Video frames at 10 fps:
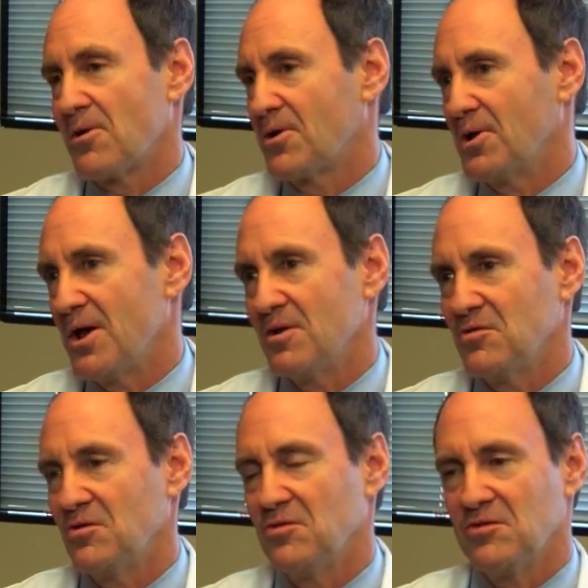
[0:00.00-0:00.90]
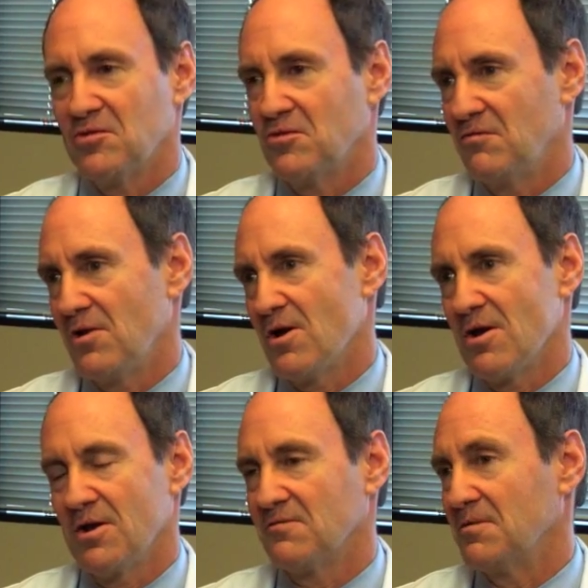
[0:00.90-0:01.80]
enterocolitis is a
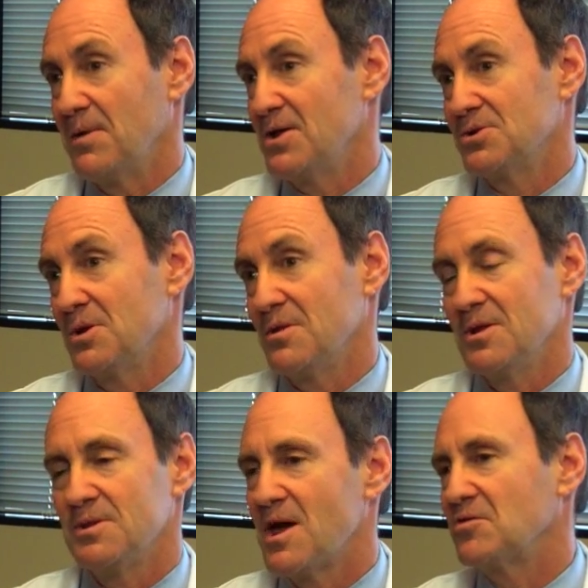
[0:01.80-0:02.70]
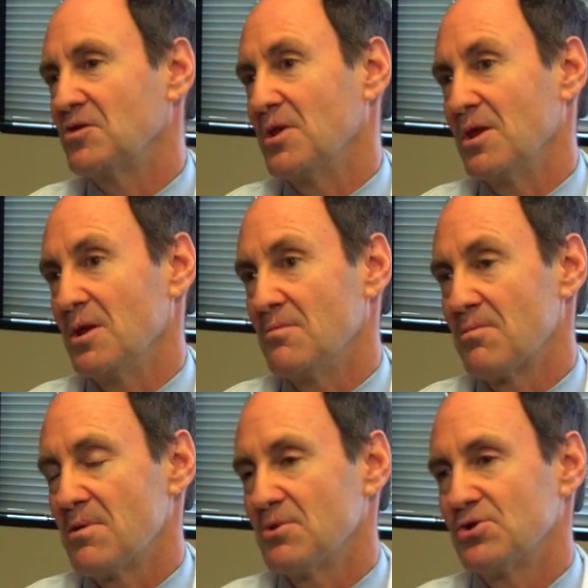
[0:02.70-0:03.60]
severe inflammation of the intestine in
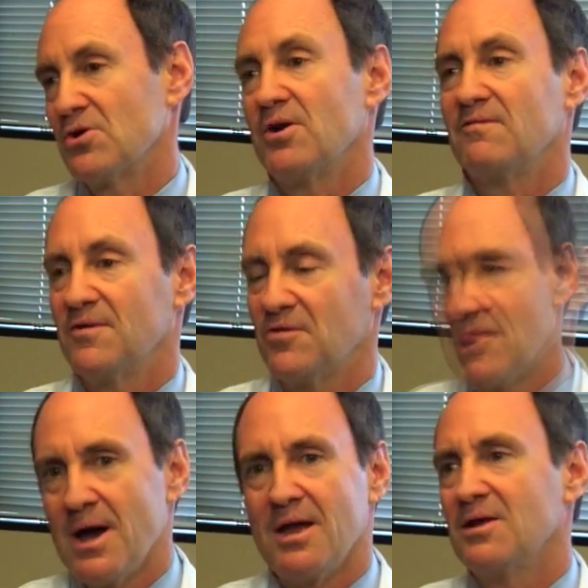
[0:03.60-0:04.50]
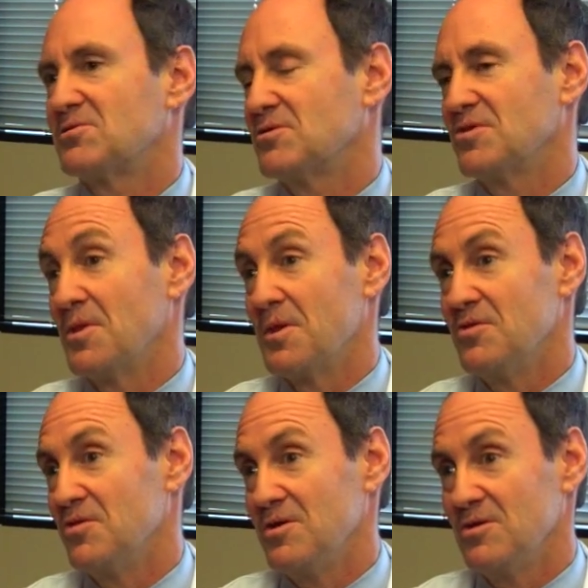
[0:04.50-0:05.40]
premature infants. My interest in the
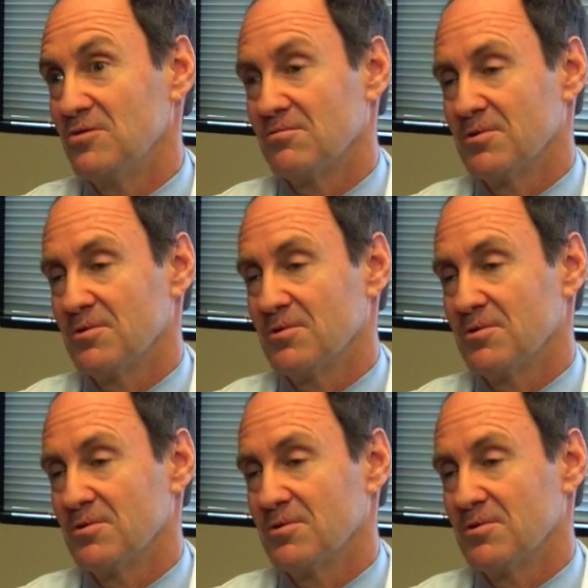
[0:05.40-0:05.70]
disease